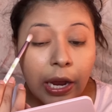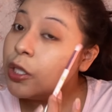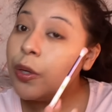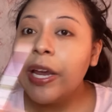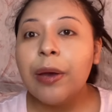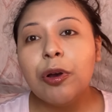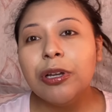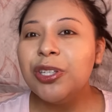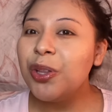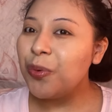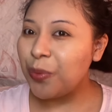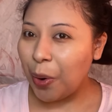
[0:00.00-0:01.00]
So I am going to
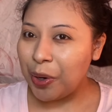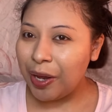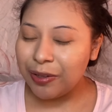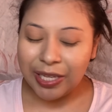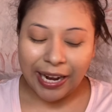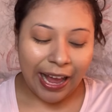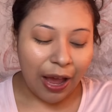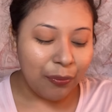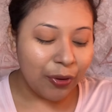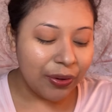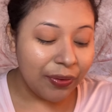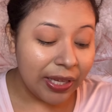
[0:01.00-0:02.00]
the rodeo today. I'm
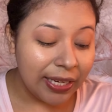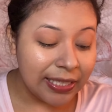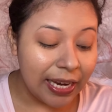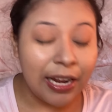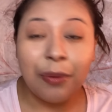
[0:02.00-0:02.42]
really, really excited.